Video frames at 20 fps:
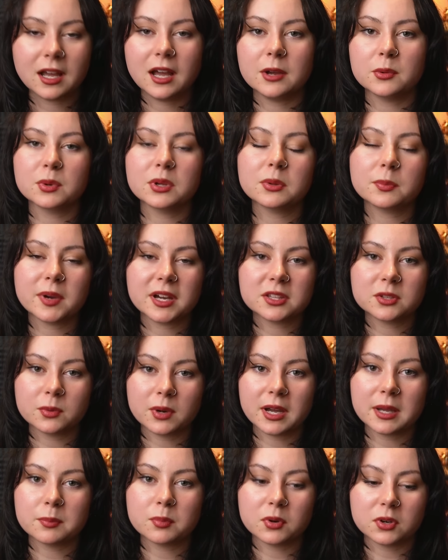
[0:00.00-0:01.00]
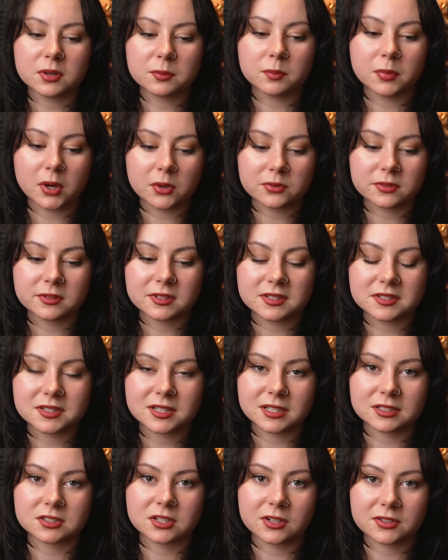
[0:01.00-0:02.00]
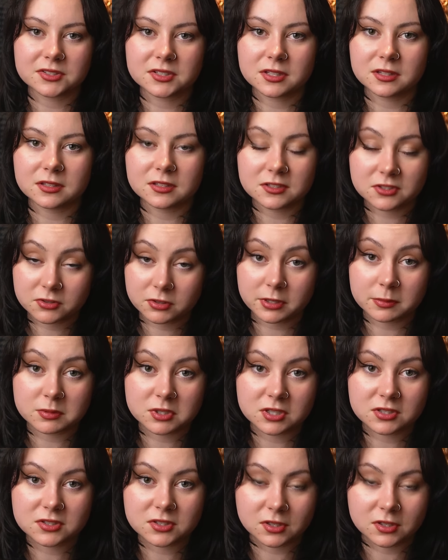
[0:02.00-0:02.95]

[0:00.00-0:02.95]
I will, by the way, put both of these TikToks in the description,